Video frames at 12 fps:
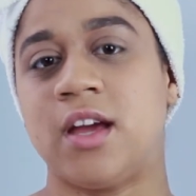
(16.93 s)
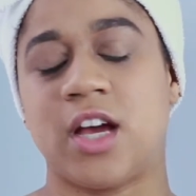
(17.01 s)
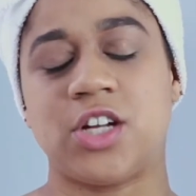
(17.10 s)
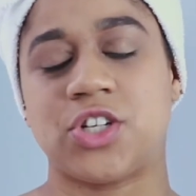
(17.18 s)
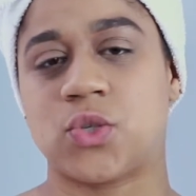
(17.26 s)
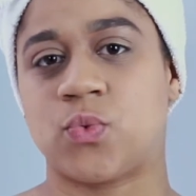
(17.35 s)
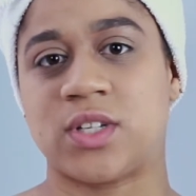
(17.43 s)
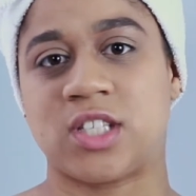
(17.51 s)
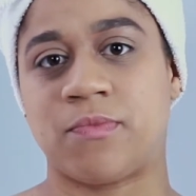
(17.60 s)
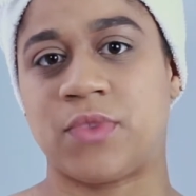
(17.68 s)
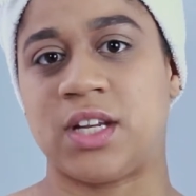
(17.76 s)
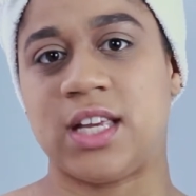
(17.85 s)
and just want
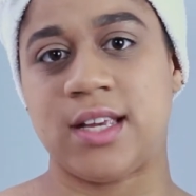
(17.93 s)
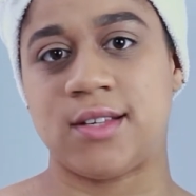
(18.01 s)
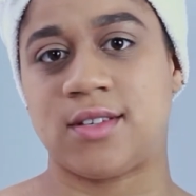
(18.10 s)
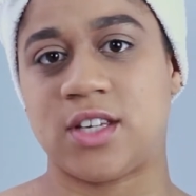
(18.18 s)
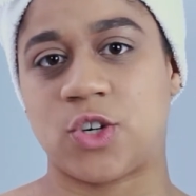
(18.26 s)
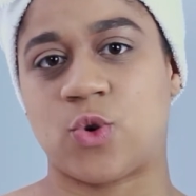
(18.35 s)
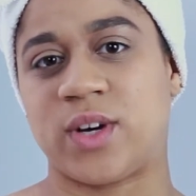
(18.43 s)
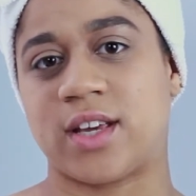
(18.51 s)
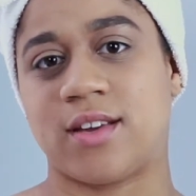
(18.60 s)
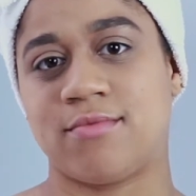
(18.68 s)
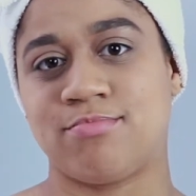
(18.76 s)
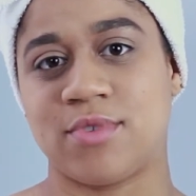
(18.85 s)
something easy,
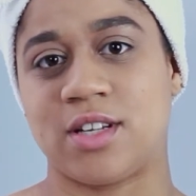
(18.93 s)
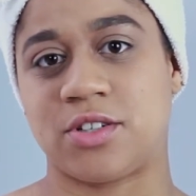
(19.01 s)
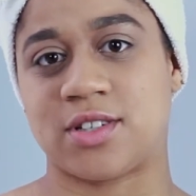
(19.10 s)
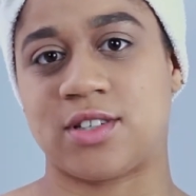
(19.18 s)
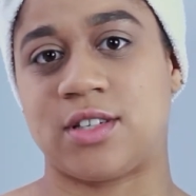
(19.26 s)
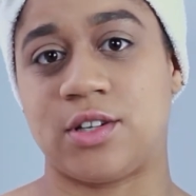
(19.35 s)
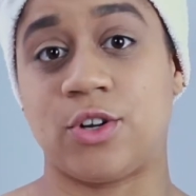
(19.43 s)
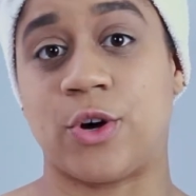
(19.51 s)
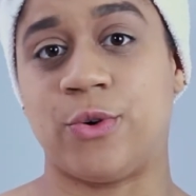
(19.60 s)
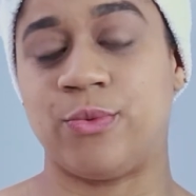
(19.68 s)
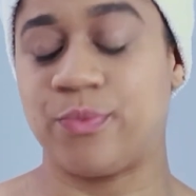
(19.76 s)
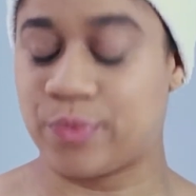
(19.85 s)
quick, and just go.